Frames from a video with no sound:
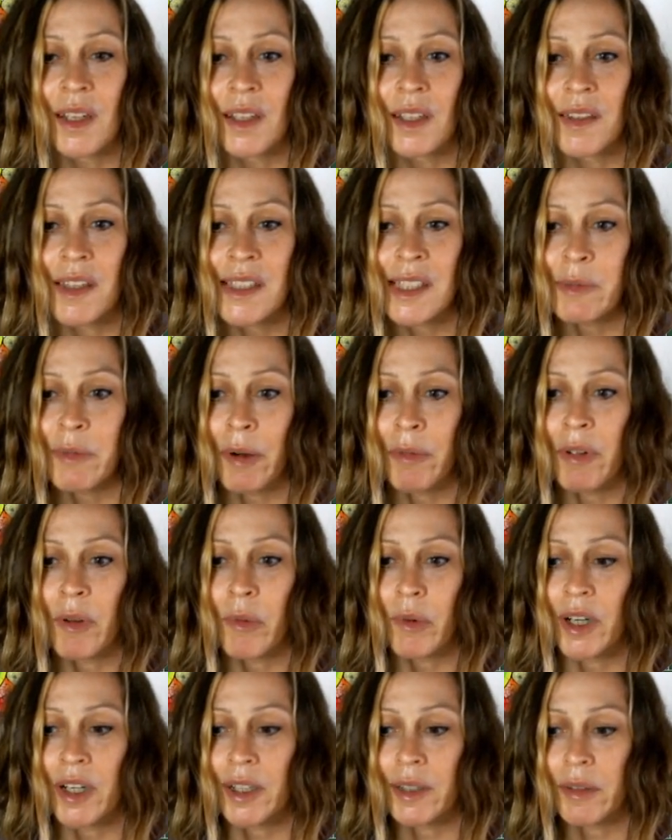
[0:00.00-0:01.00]
This is where we
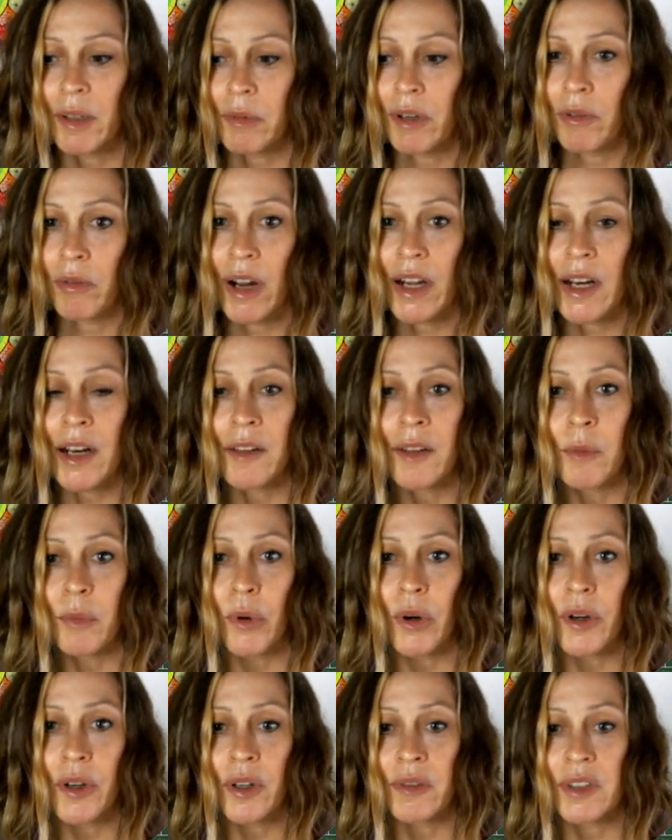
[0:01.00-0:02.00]
work. We work right on the
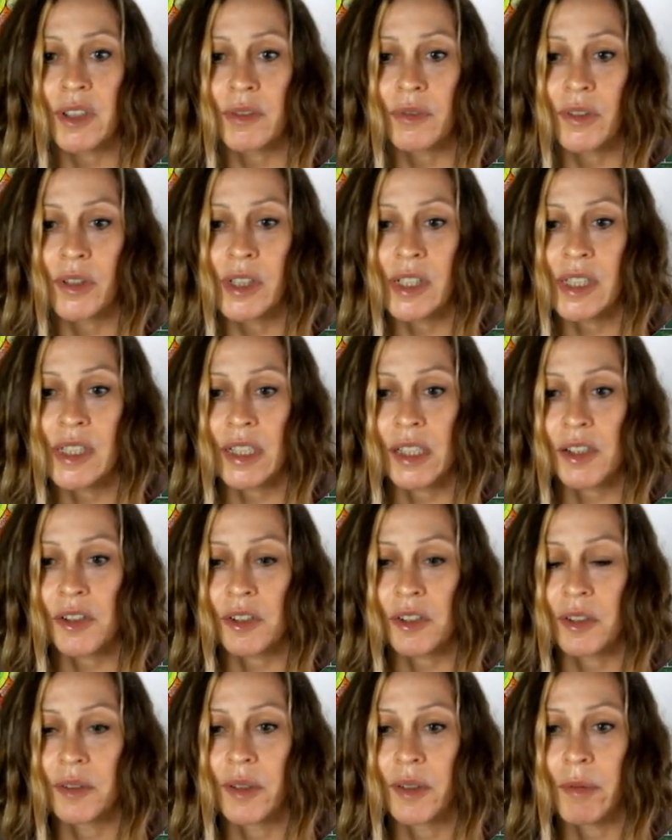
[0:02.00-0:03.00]
border of
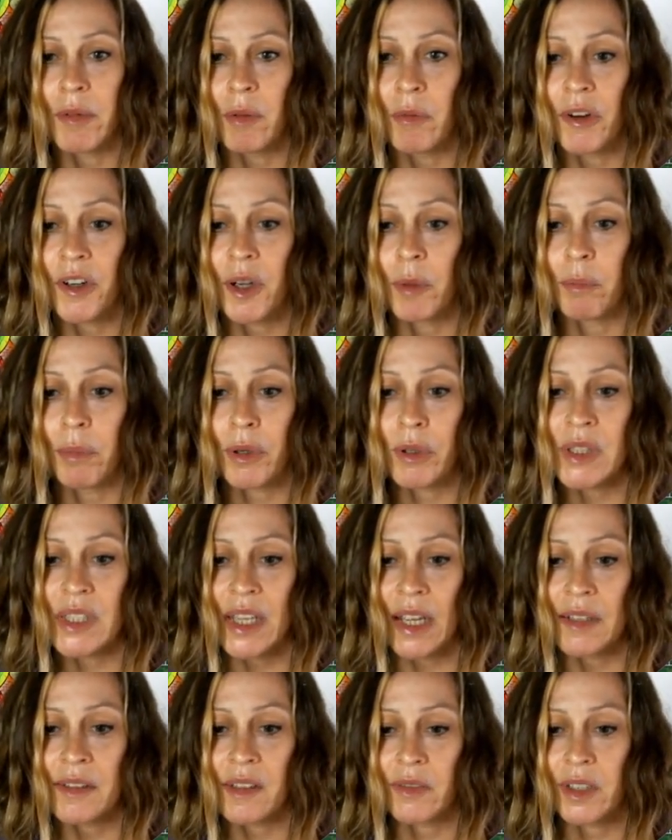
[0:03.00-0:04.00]
deforestation, and we work on both
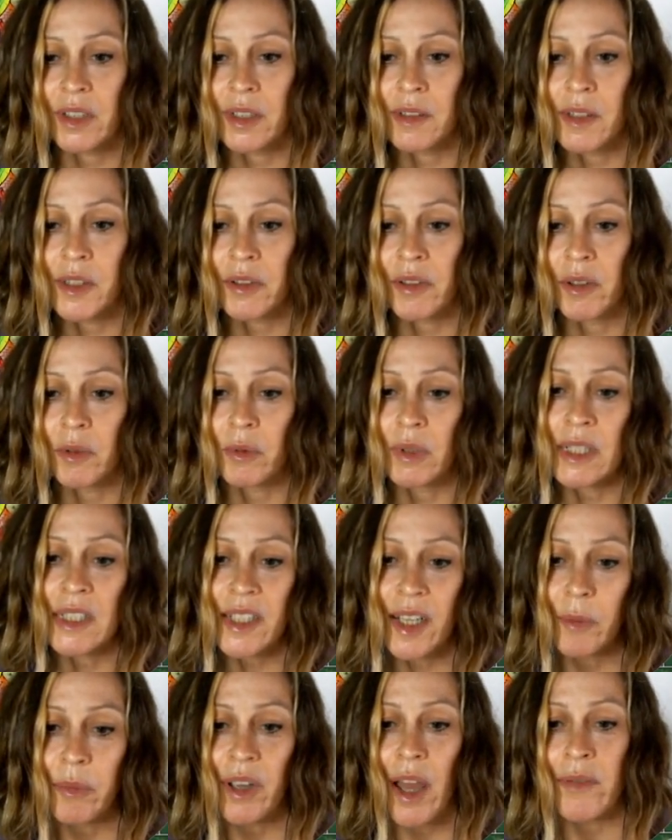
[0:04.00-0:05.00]
sides of it. So, on one
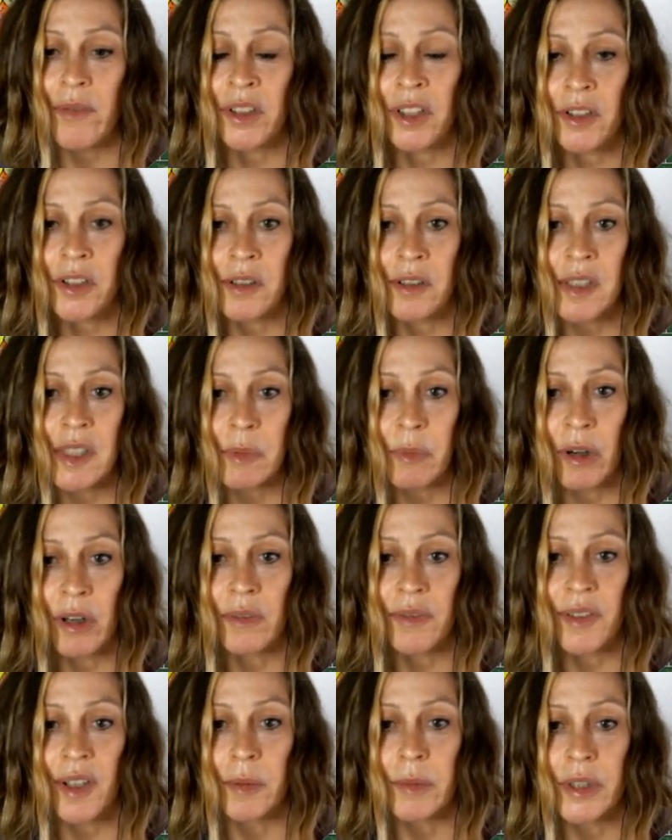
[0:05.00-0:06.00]
side, we have indigenous
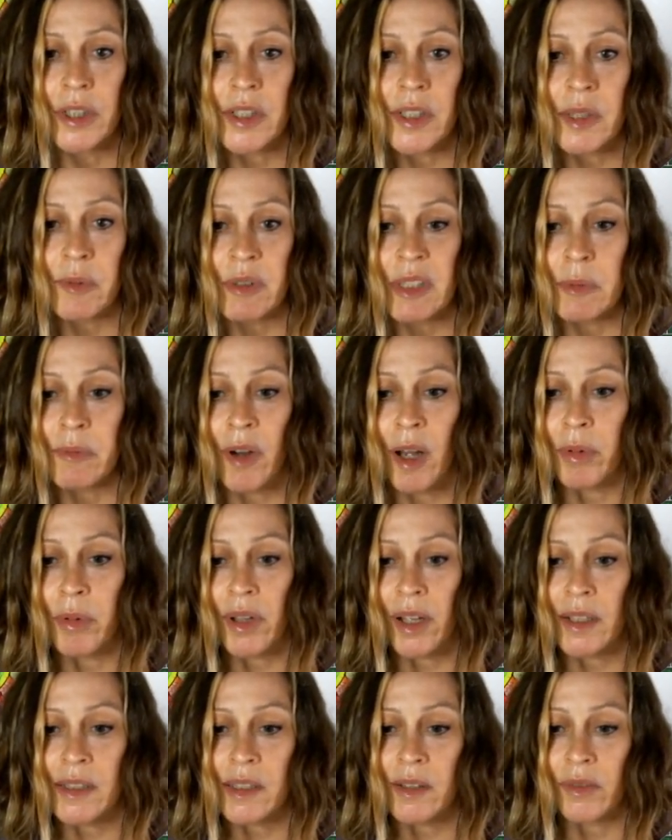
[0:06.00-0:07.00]
small farmers with small
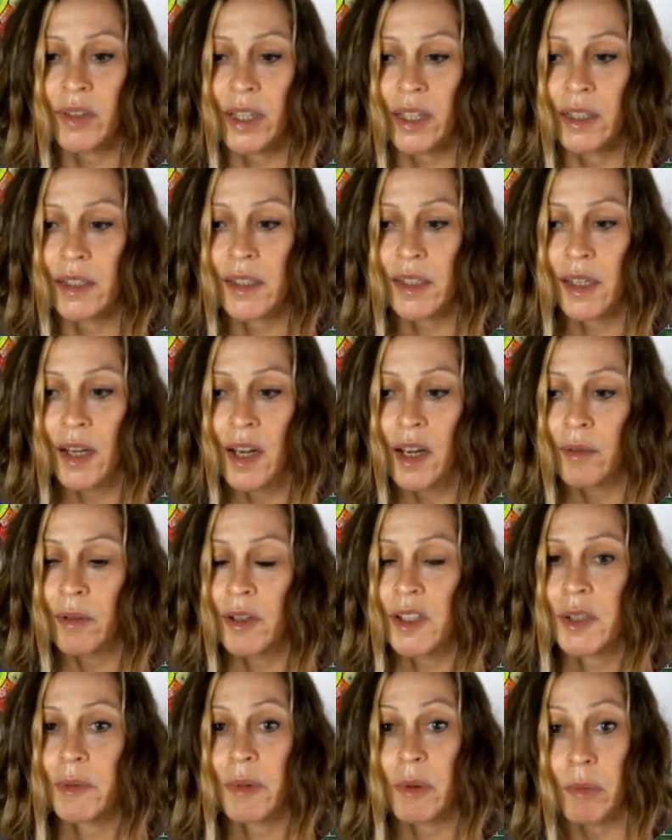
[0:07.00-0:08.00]
plots of land,
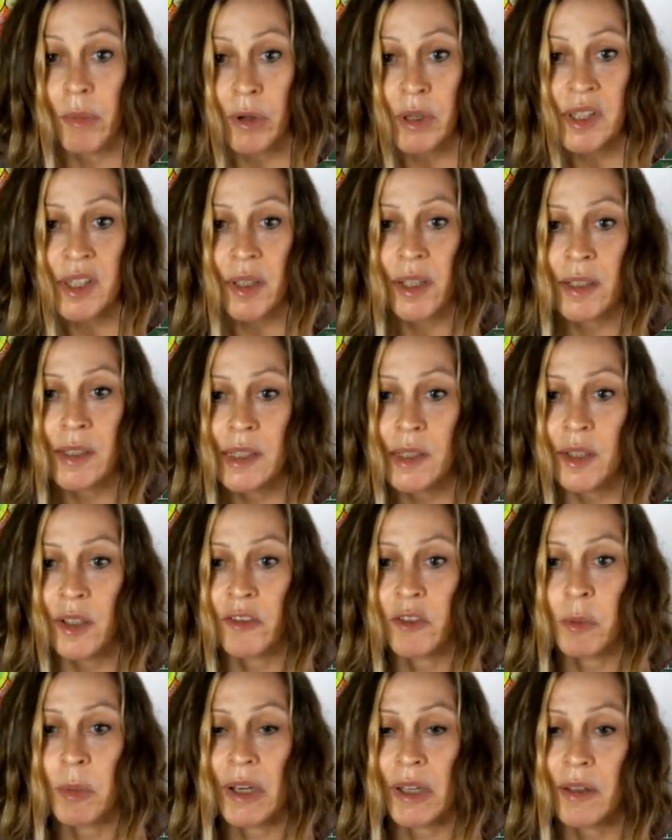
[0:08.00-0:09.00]
which have been mostly
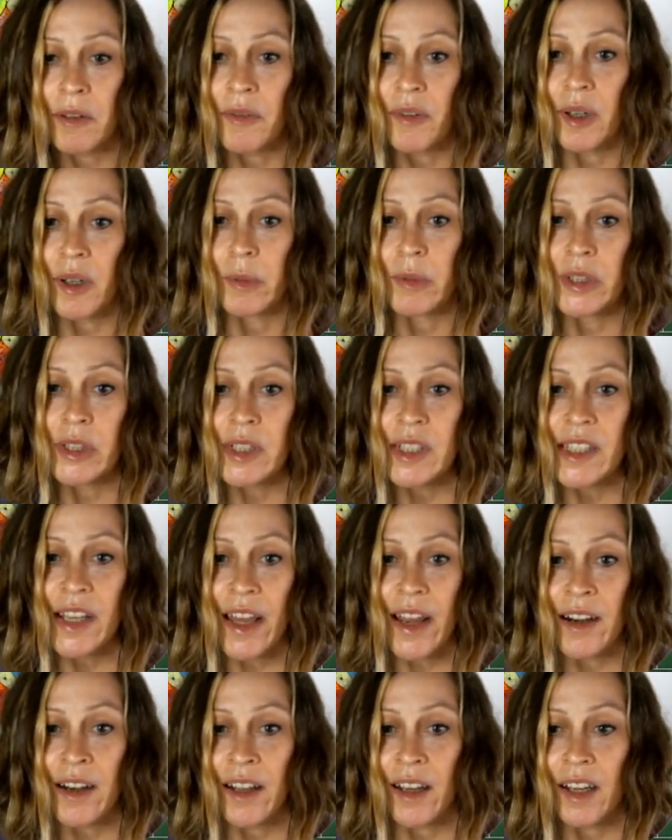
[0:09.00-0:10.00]
conserved by the farmers
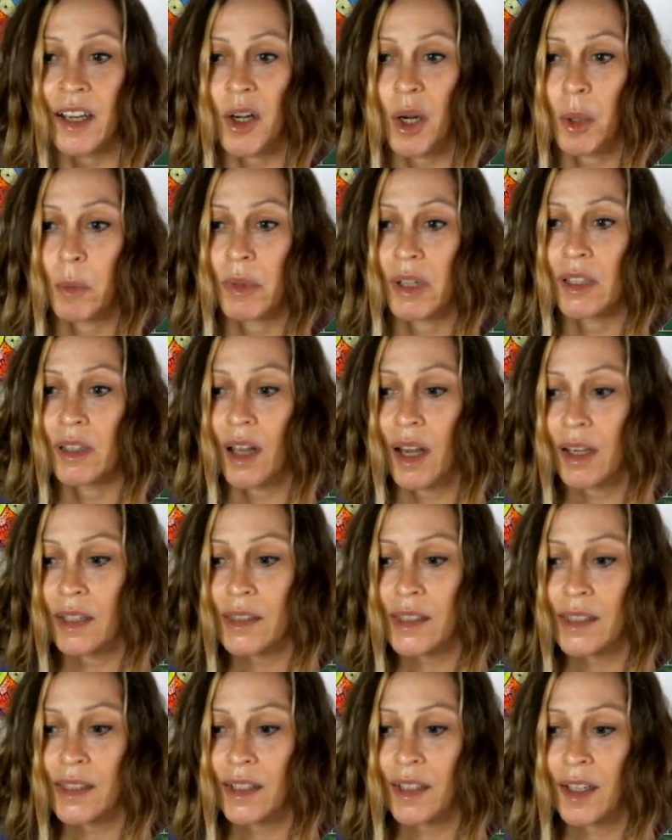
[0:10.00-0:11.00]
at an economic
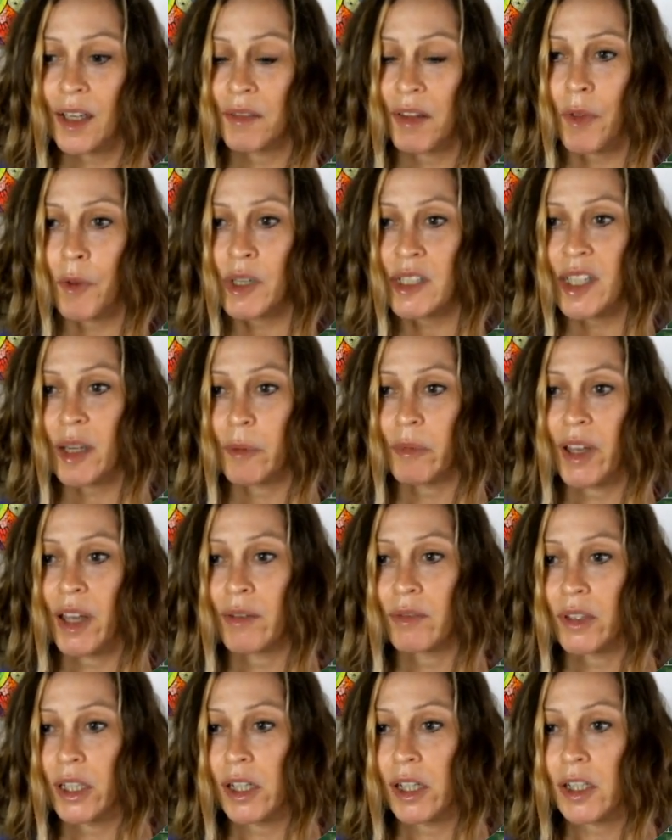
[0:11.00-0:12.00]
loss. And on the other side, we have
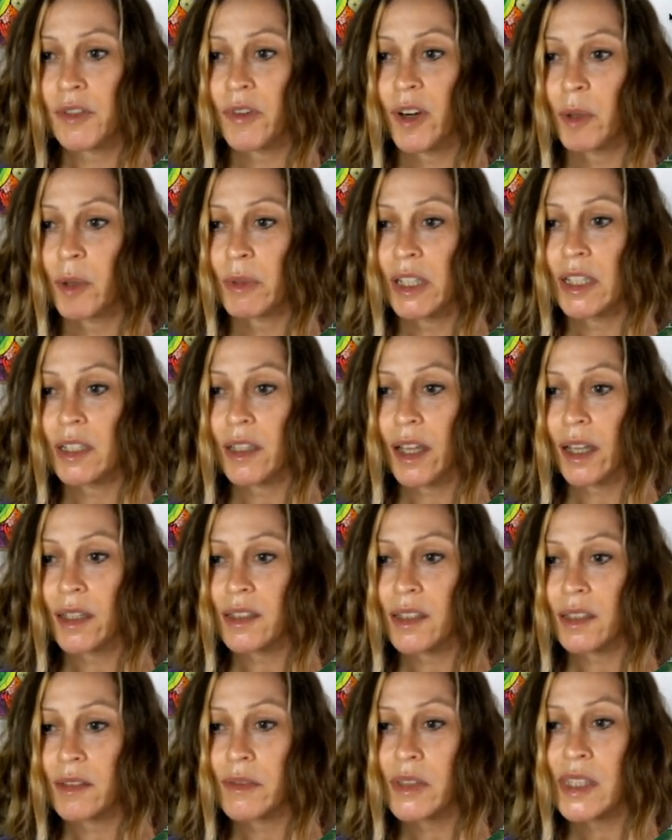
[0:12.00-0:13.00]
large farming
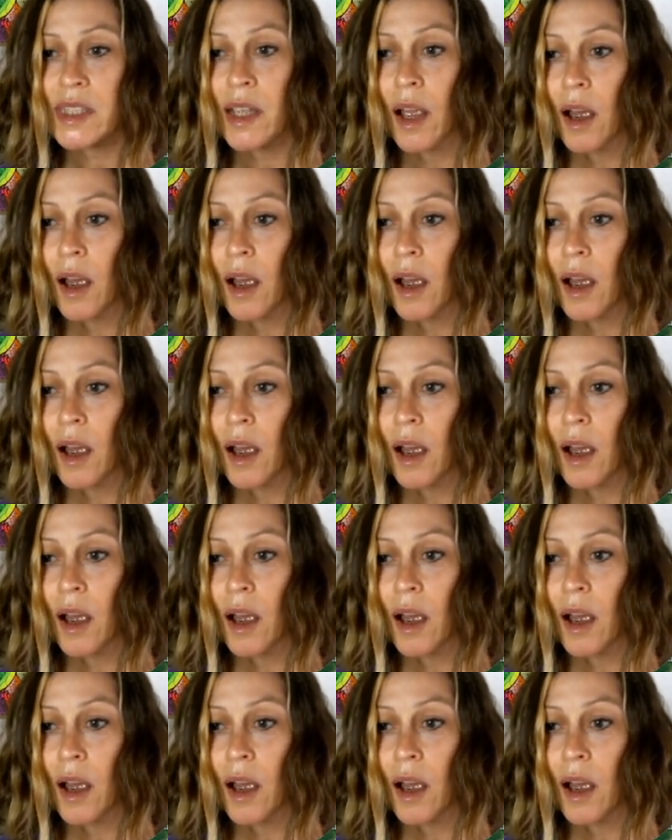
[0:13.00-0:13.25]
collectives,